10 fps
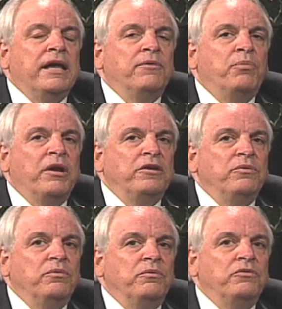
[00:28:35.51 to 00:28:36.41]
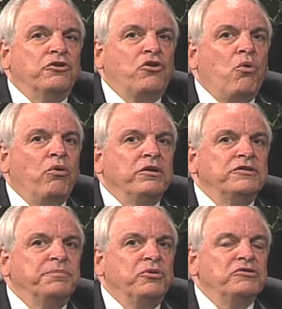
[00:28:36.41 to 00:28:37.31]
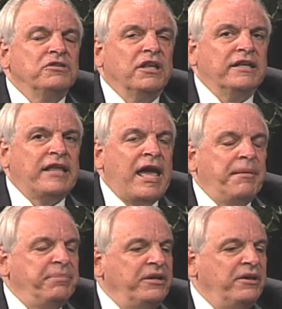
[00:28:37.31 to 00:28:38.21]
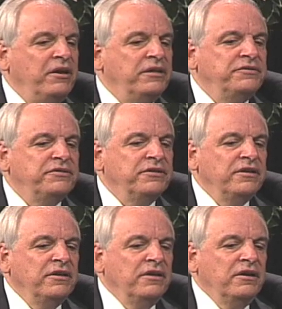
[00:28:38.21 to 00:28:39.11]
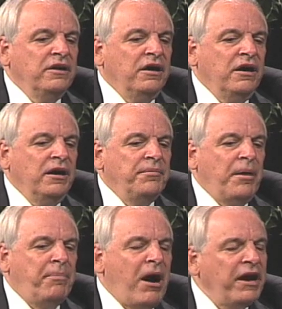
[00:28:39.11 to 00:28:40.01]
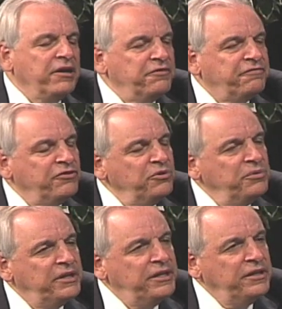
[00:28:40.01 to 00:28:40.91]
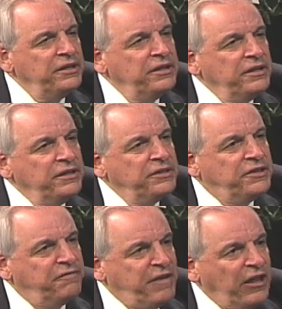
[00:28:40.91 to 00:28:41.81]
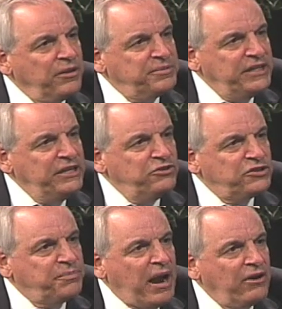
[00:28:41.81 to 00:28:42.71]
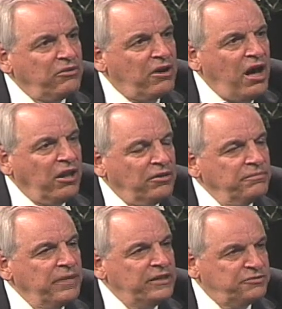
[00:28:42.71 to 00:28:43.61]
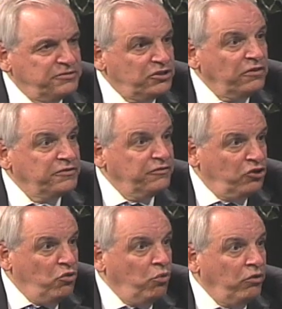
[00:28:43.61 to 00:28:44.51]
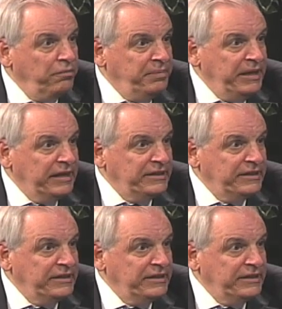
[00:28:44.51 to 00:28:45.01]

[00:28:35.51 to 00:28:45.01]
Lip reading: when your cord is pushed like that, because a pocket of fluid develops in your spinal column as a result of the cord being attached.